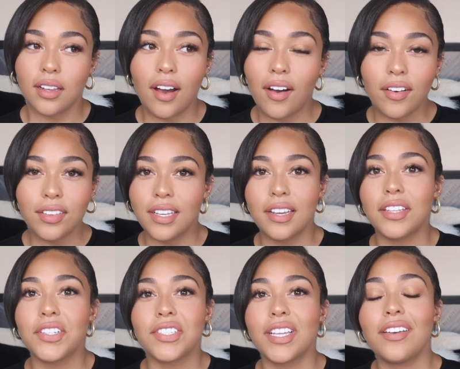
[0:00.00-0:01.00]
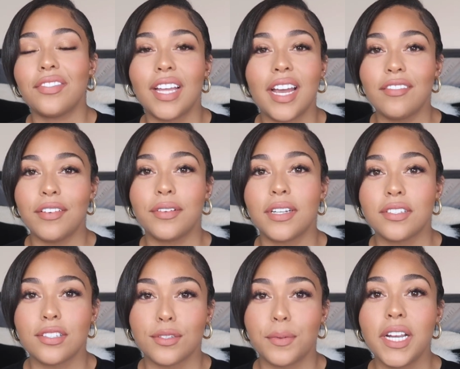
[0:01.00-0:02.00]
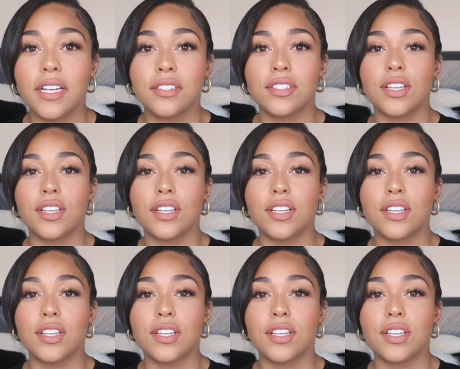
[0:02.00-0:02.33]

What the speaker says: all the other stuff that everyone else is wearing.